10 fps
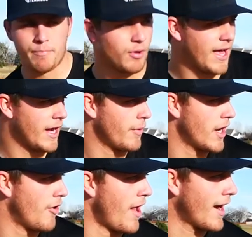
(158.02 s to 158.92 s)
a play. Here we
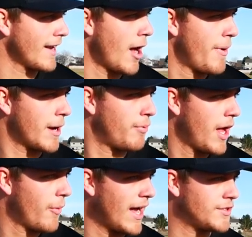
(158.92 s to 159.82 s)
go, knock it down, make a
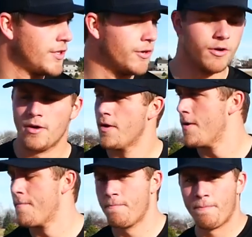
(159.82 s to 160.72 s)
play. We got two.
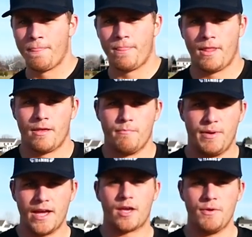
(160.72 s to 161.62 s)

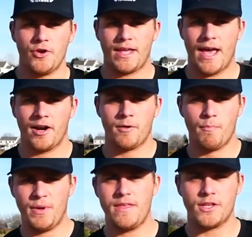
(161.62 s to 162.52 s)
Be a communicator,
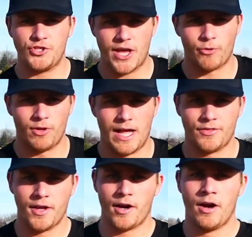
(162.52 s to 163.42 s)
be the general
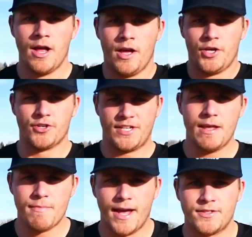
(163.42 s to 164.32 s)
out there. Your
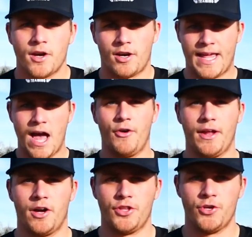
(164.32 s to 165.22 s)
teammates are
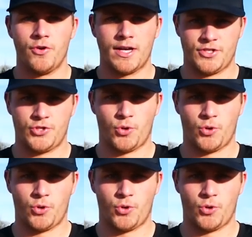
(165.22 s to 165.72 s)
counting on you as a